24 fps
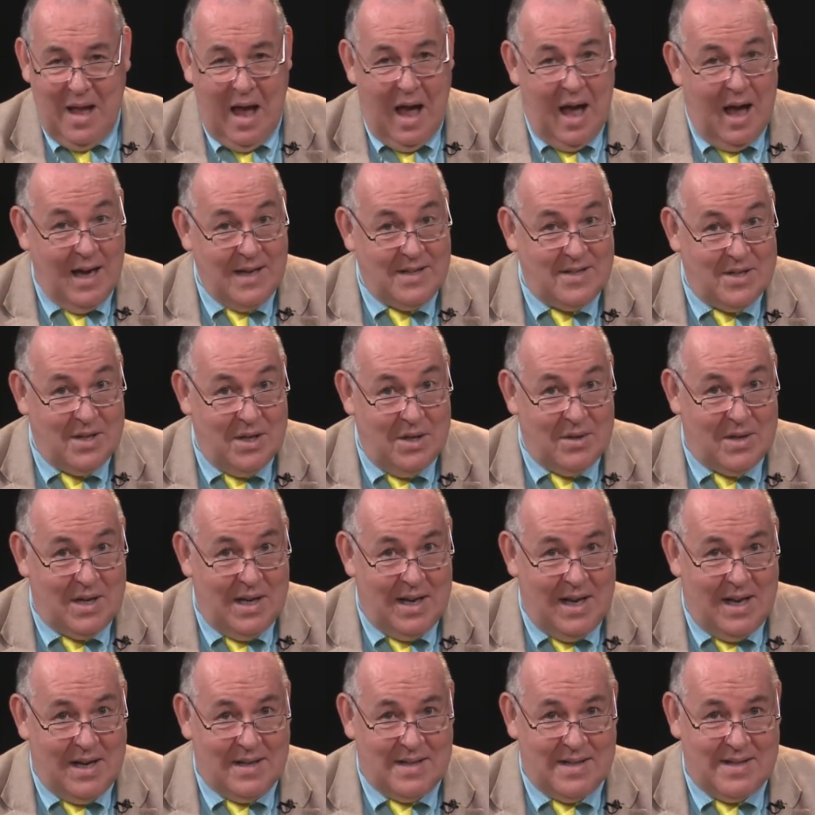I
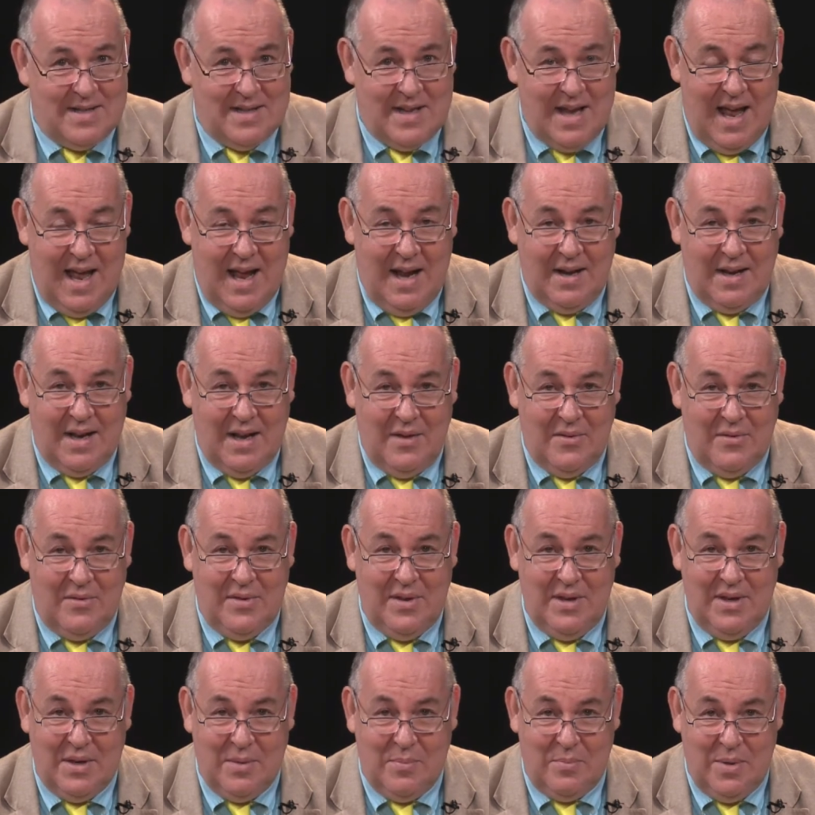totally understand how
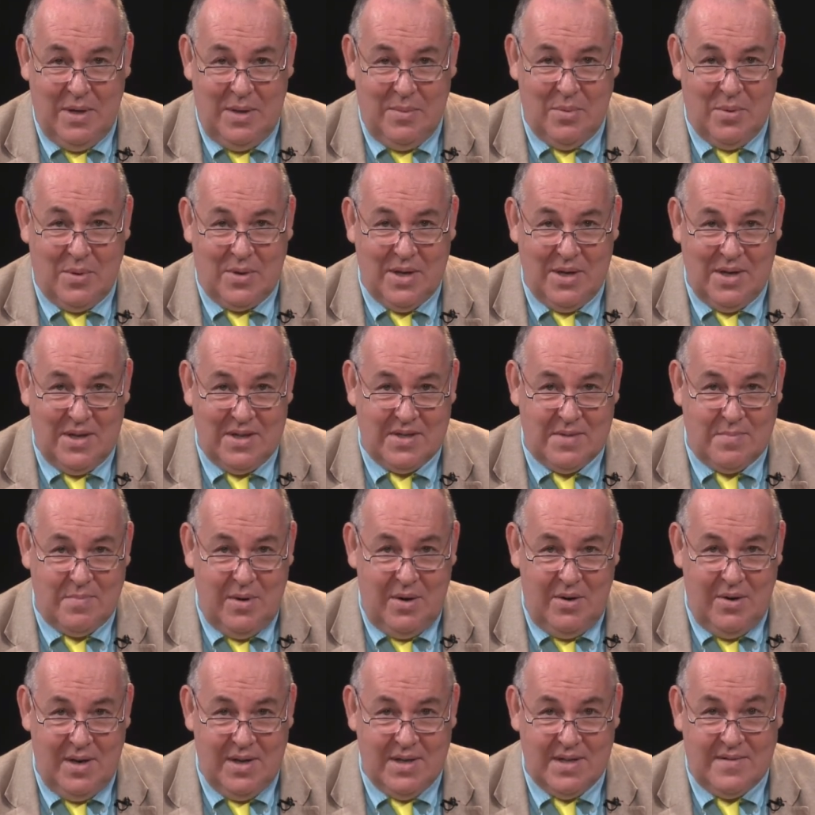theatre people can
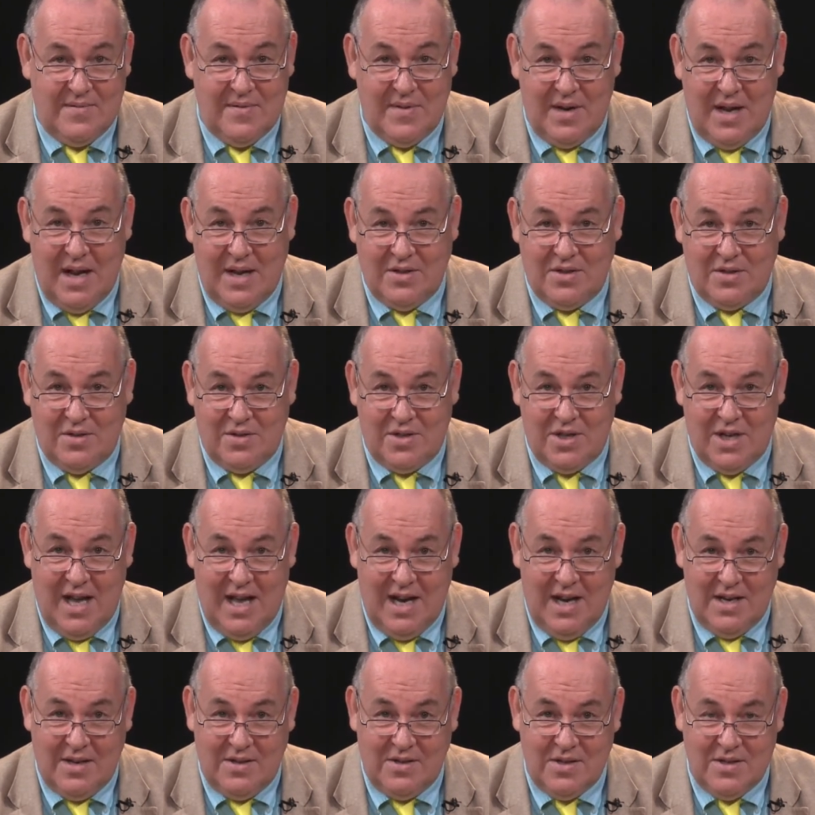experience financial
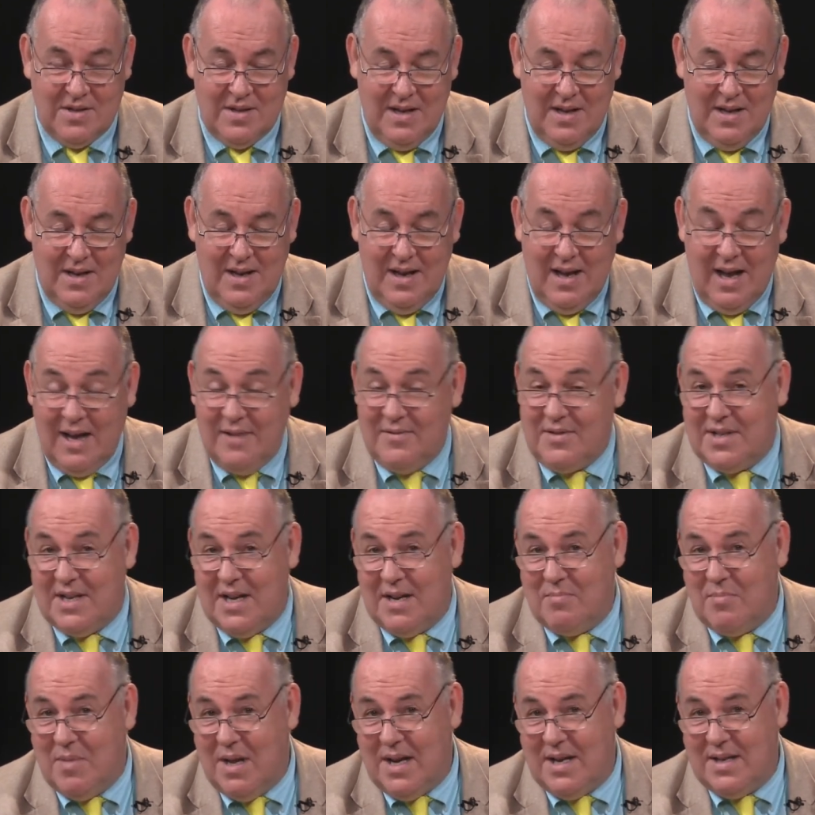challenge. I've
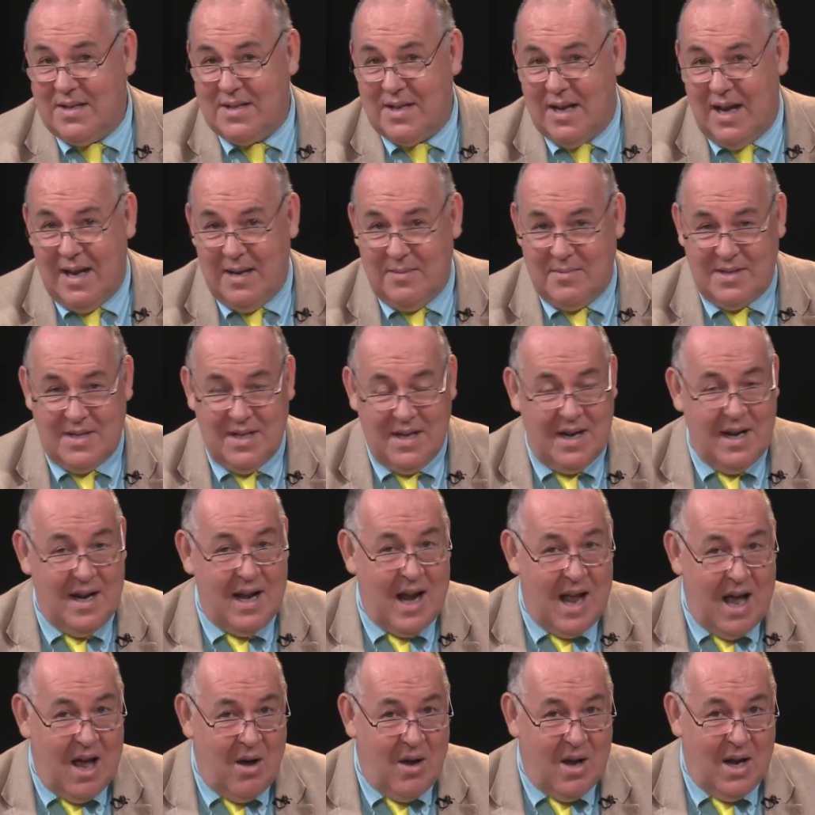said many times that in
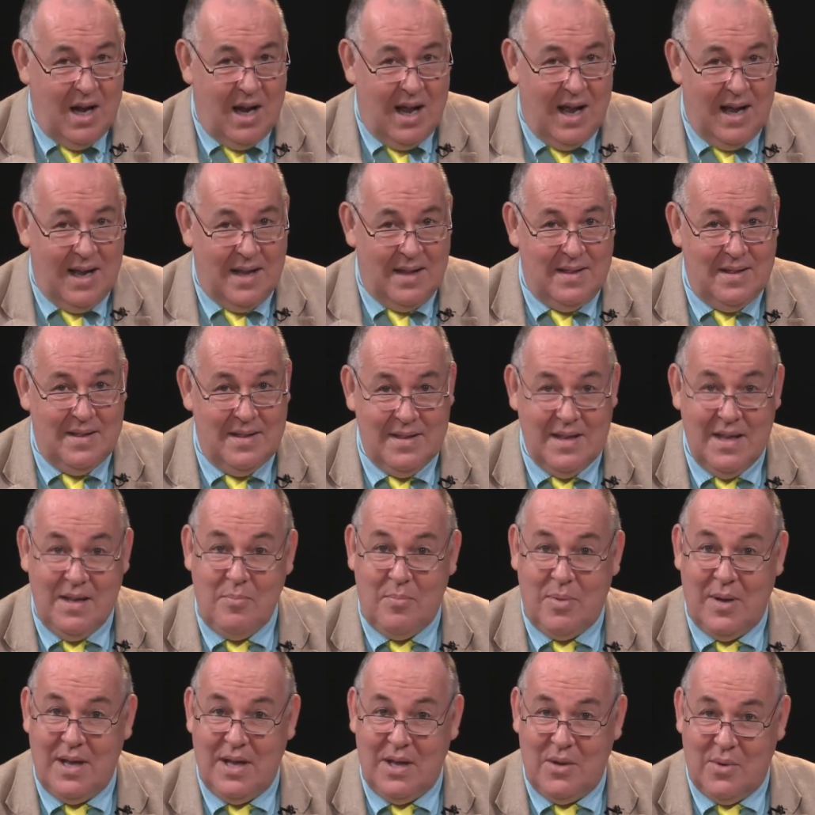our line, they
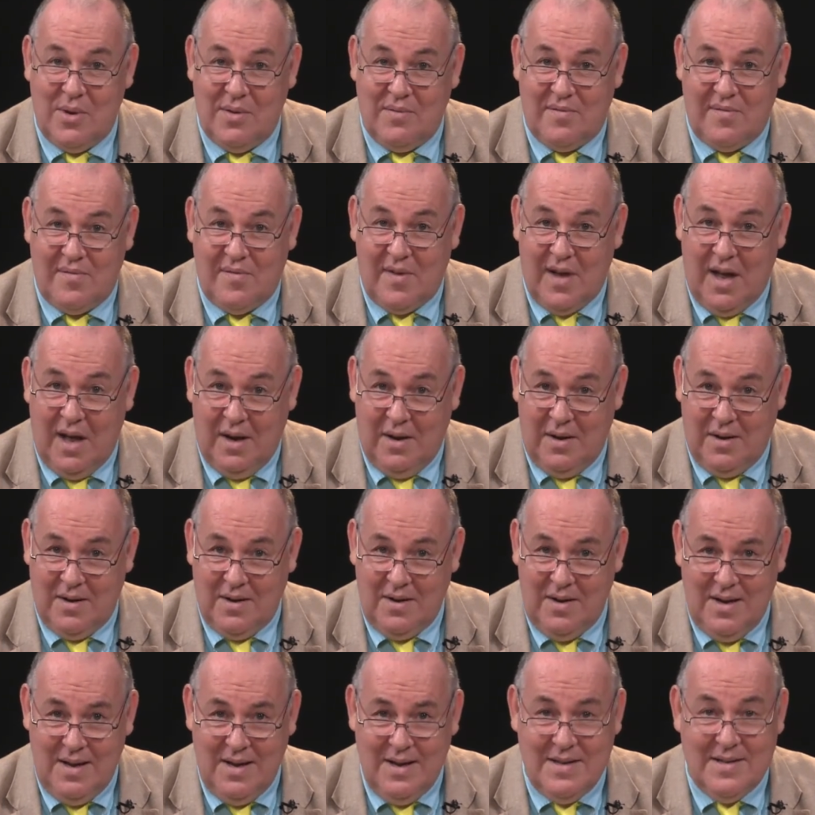pay you in fun.
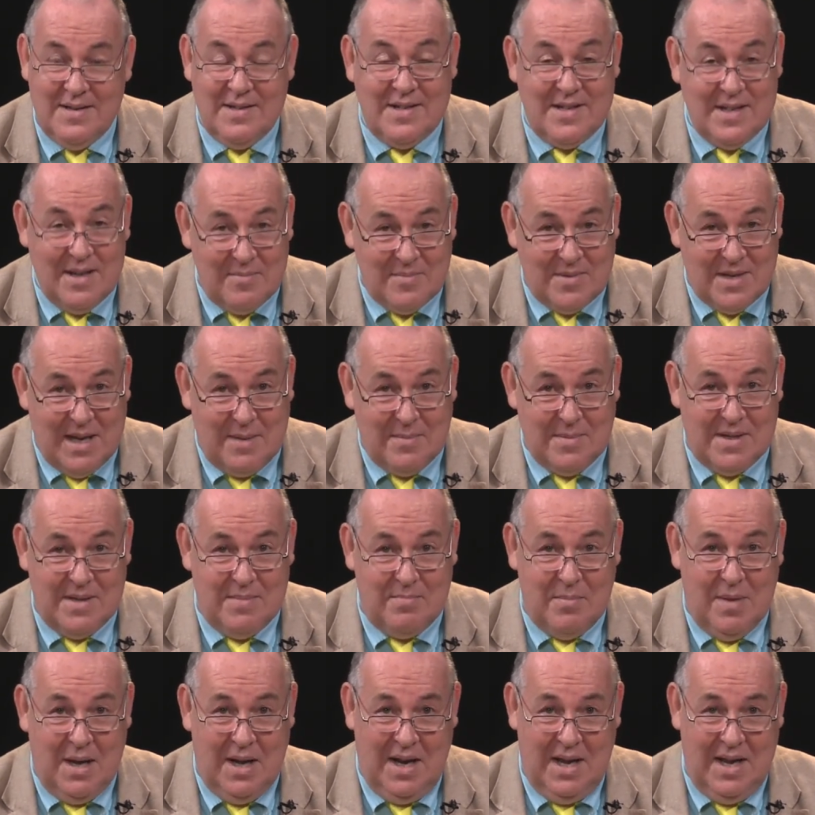Sometimes
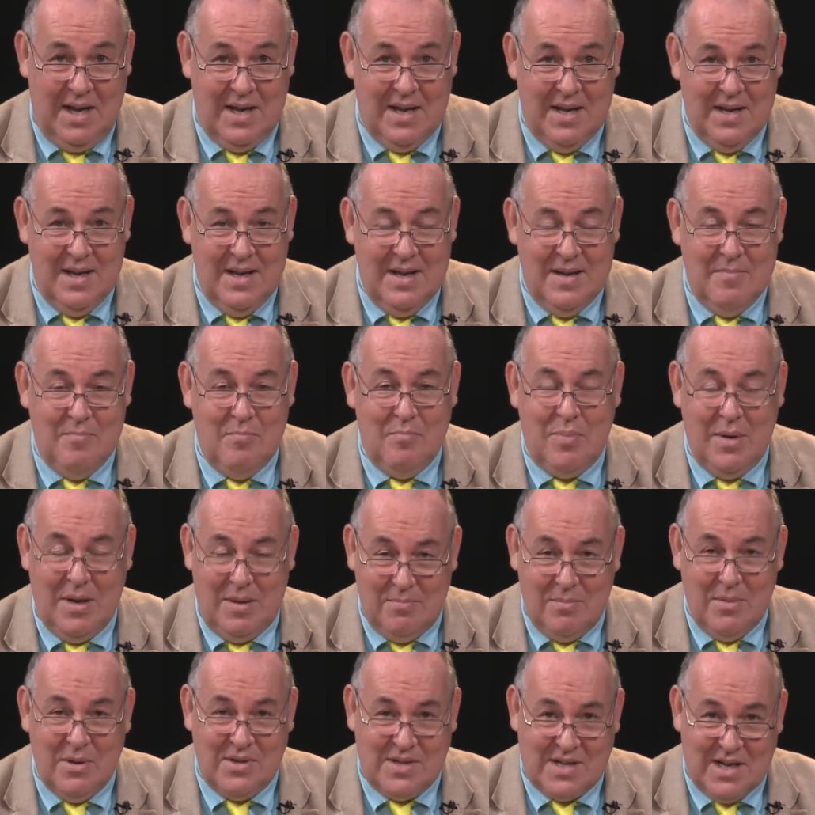in money,
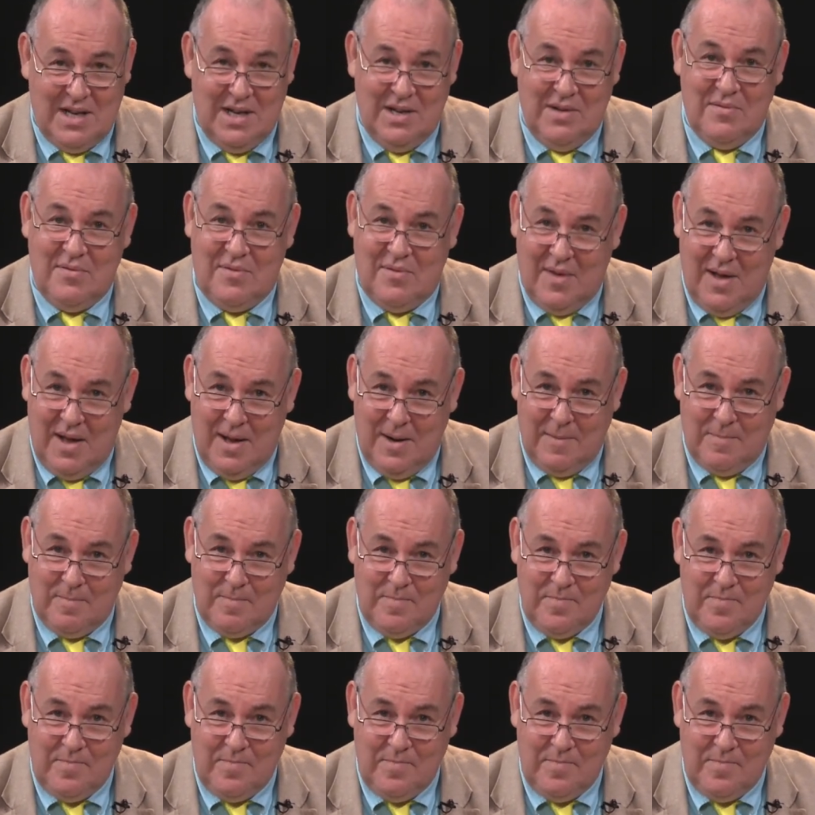but mostly in fun.